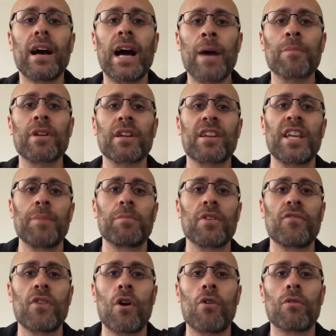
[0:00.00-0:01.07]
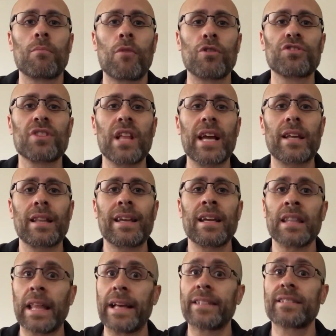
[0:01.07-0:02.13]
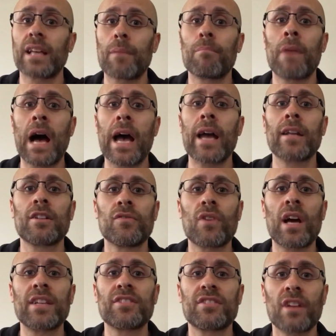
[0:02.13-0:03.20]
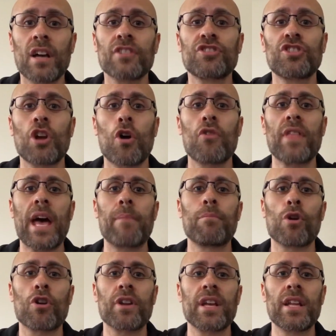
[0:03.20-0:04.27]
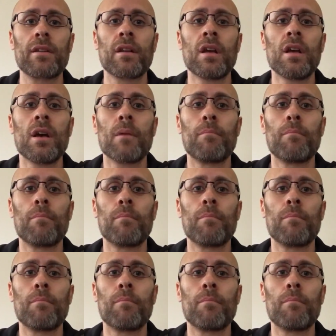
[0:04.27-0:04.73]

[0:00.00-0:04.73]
I'm going to keep the phone most likely, unless my device does show that burn-in.